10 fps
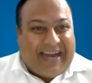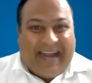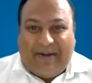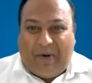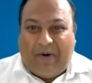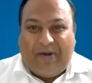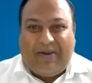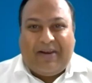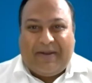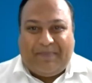and
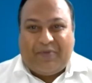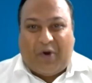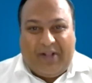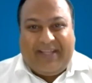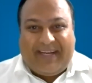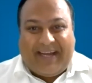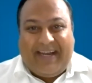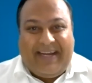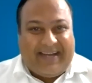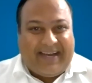all the
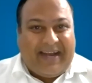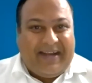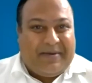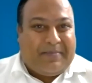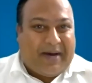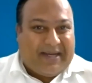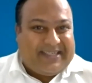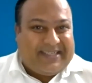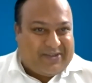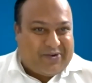current and
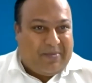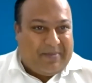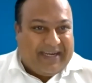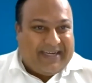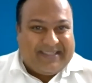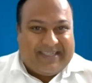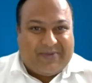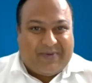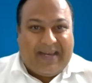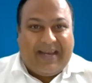past XCOM leaders as
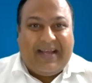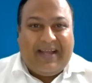well.